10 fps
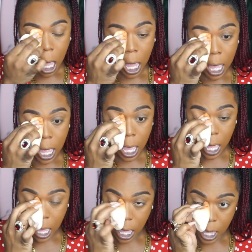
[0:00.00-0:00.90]

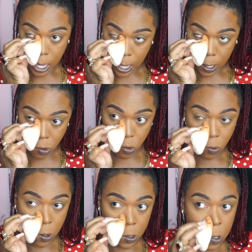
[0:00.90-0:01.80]
in,
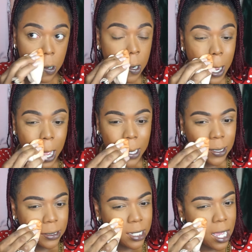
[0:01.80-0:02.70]
corner,
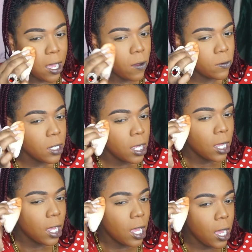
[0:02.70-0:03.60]
down,
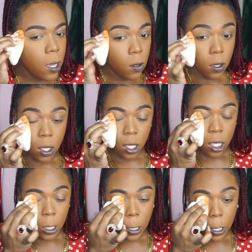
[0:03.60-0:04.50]
out,
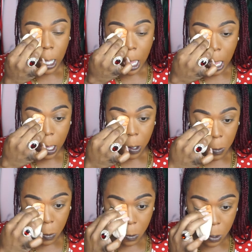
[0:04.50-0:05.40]
in,
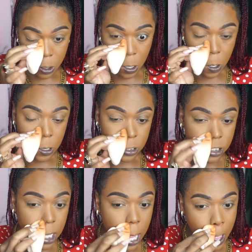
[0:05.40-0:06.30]
corner,
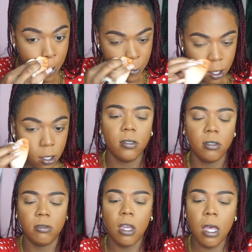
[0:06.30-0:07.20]
down.
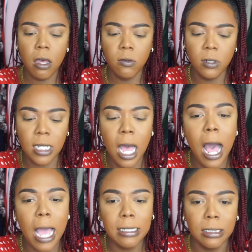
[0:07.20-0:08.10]
Oh
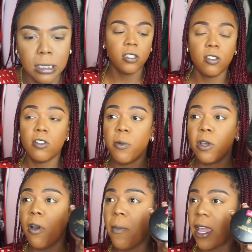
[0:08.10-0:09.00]
God! So now we're
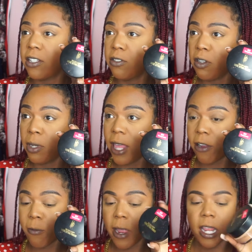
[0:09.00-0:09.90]
going back into the
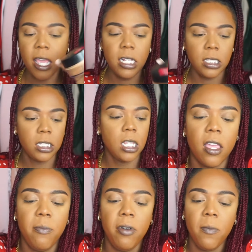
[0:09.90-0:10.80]
black Radiance.
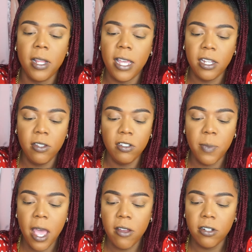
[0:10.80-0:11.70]
Keep up, I like to use
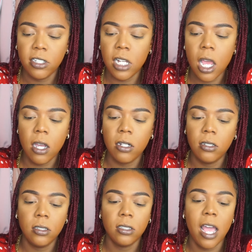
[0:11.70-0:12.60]
powders,
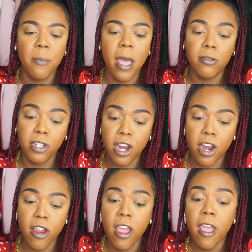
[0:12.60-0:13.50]
y'all. Not
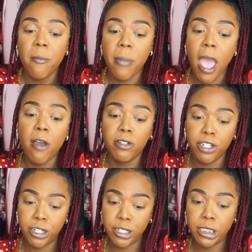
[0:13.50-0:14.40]
powder.
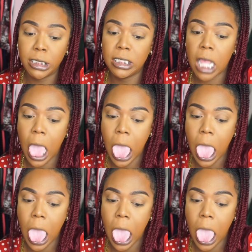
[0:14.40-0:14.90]
Powders.